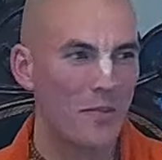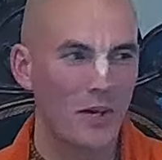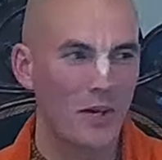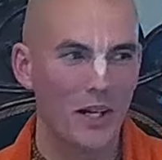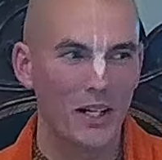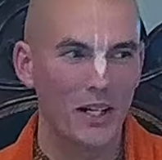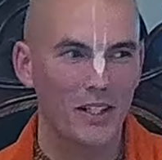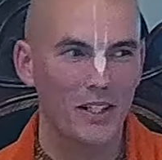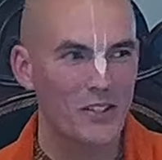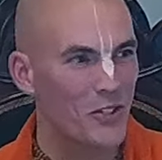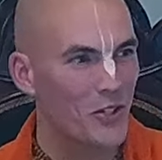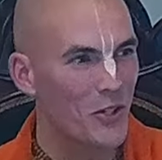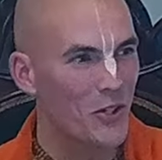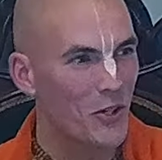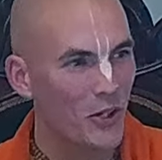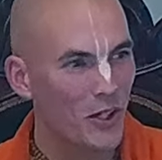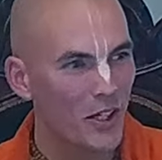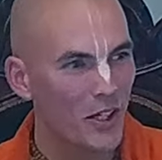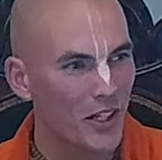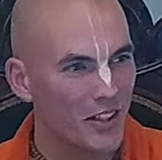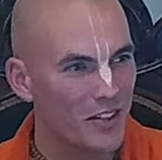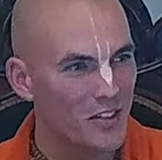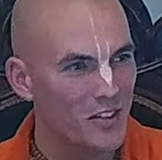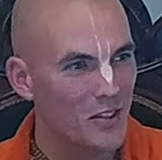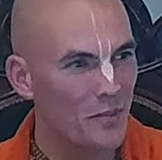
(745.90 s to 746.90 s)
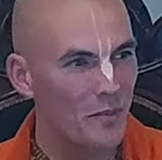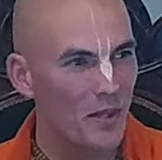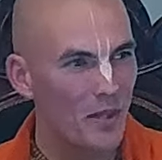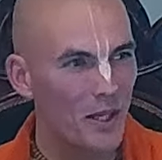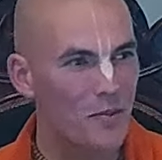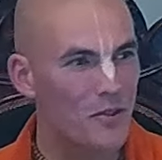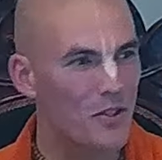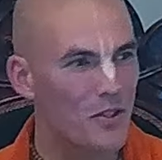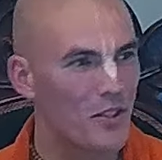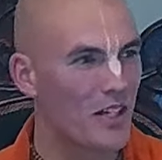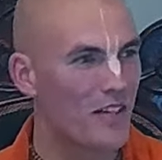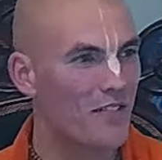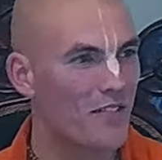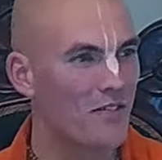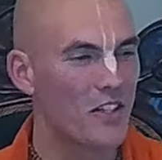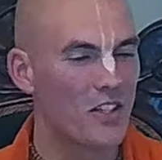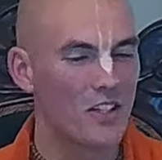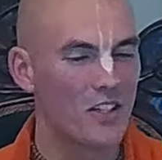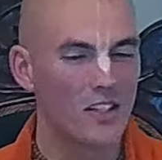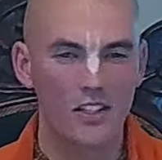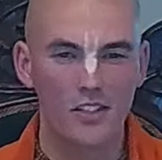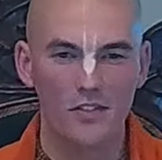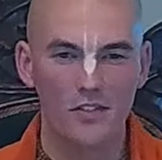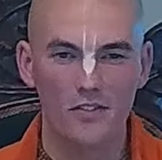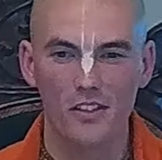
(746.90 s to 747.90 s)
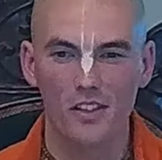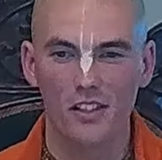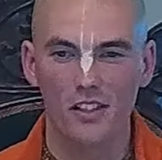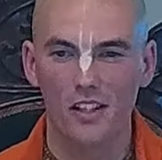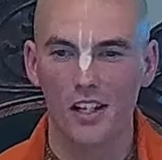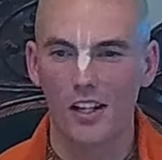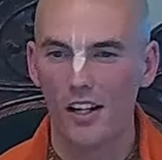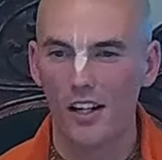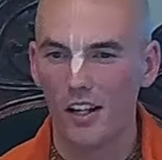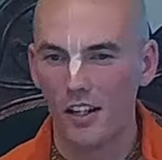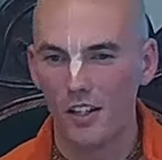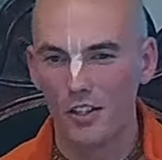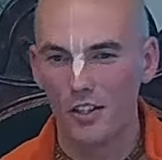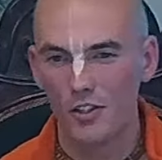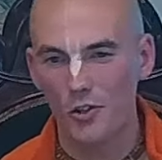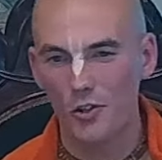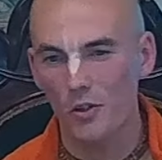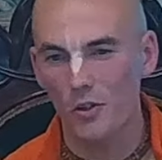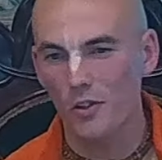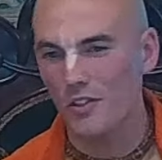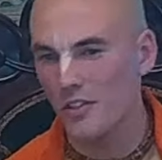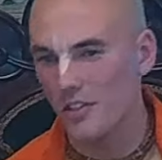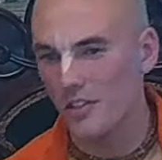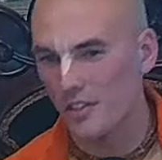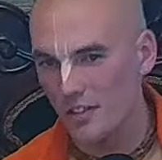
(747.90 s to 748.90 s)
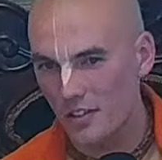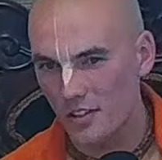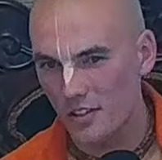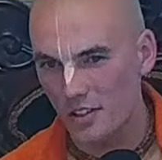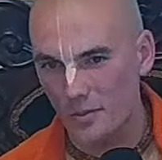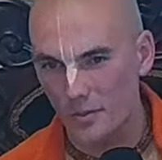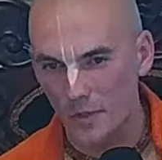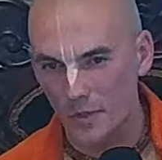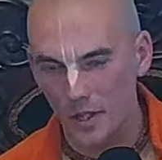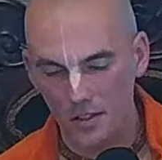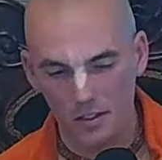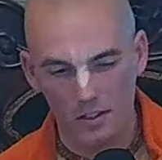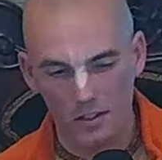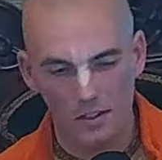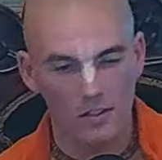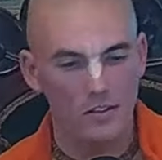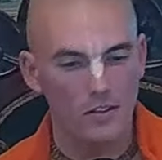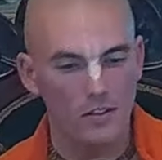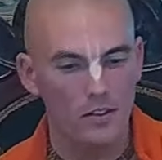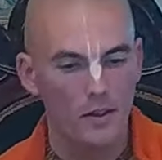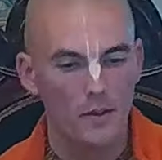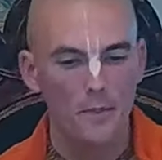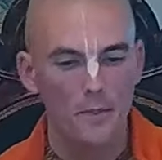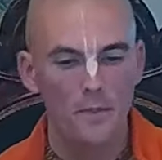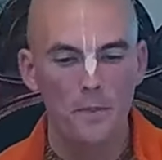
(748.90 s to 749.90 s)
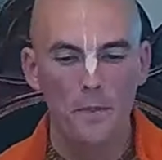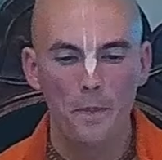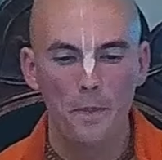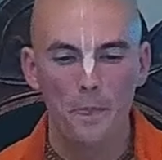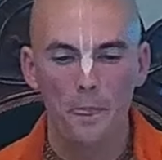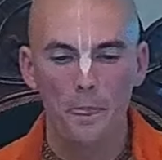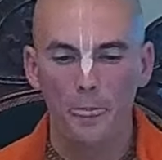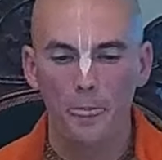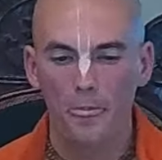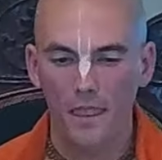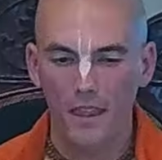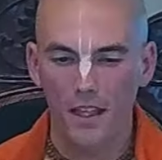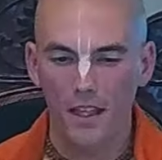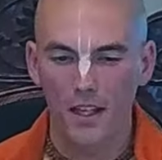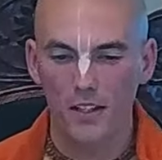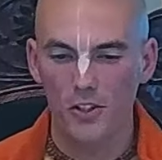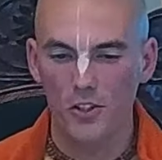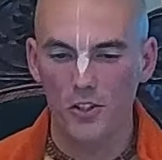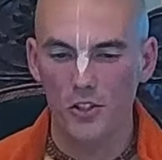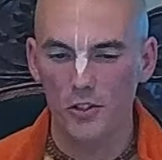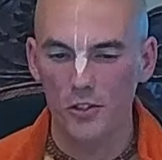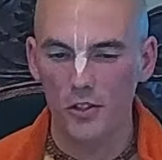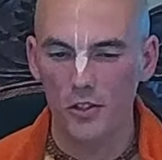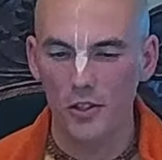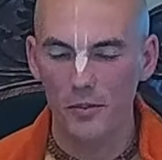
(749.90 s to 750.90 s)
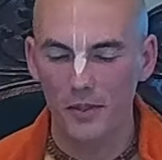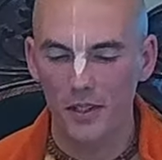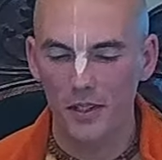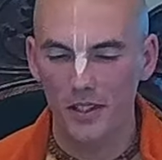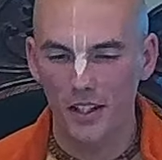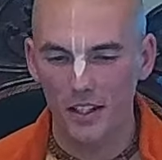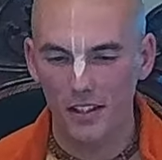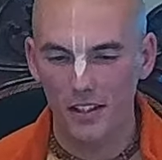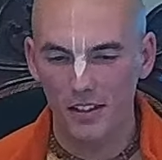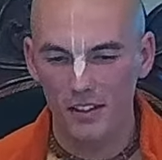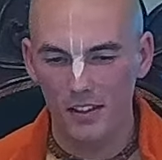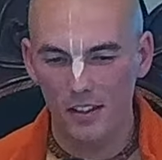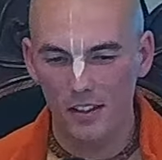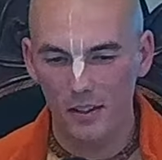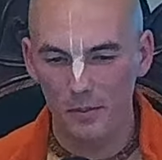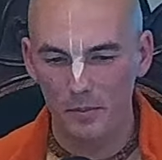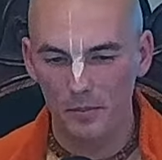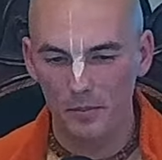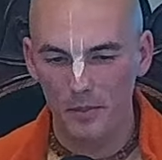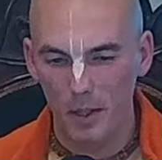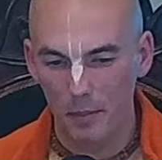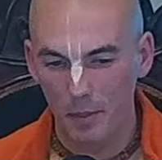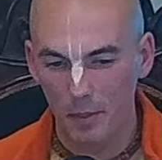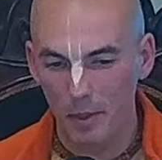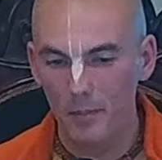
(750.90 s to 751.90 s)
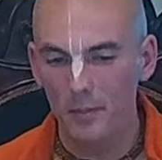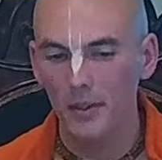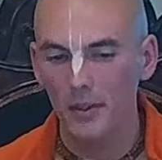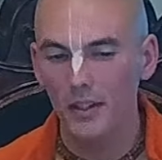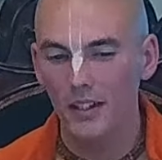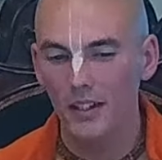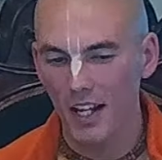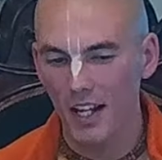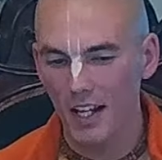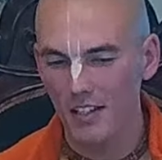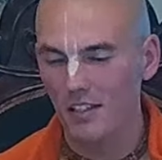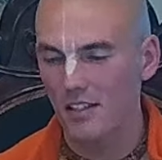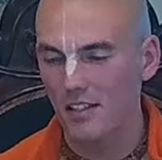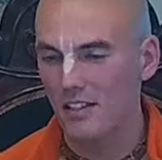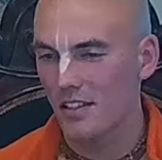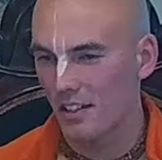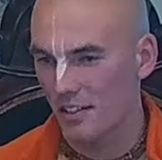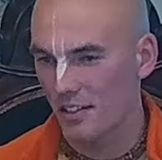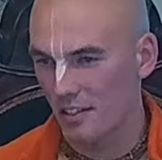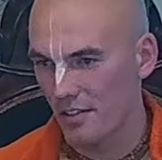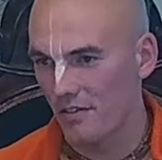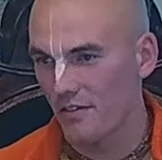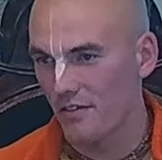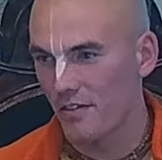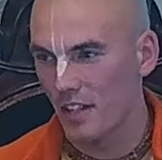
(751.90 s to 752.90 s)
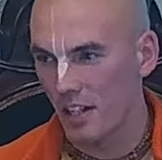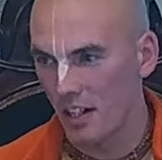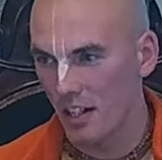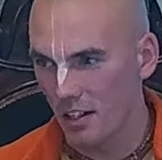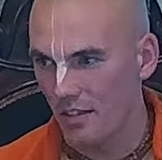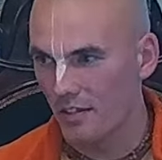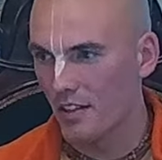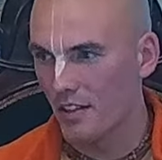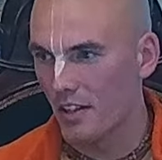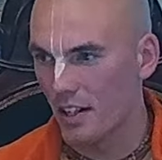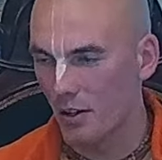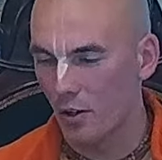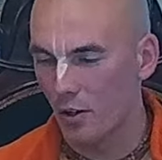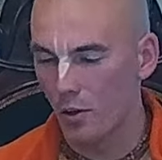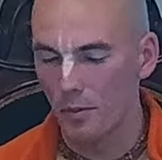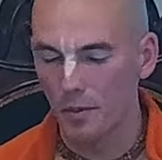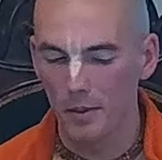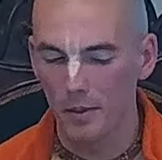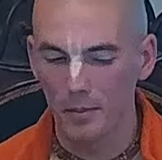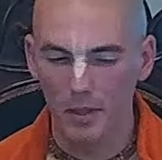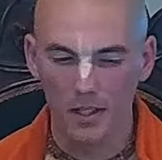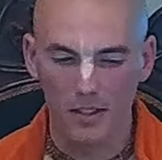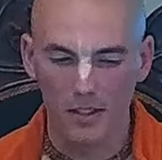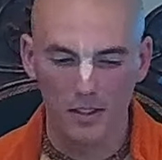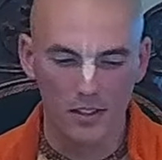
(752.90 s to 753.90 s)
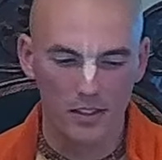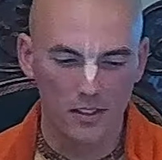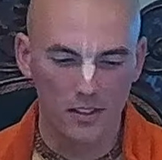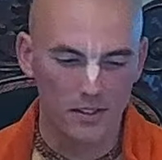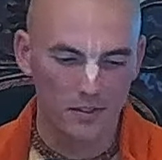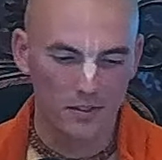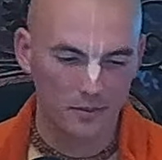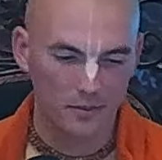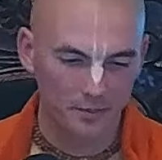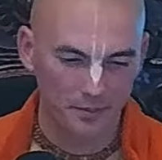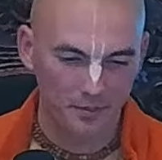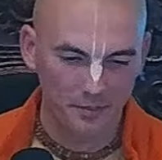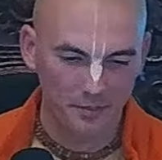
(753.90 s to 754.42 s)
practice yoga, sometimes they visit different churches and mosques. And she told me that people in Kazakhstan are very, very open-minded.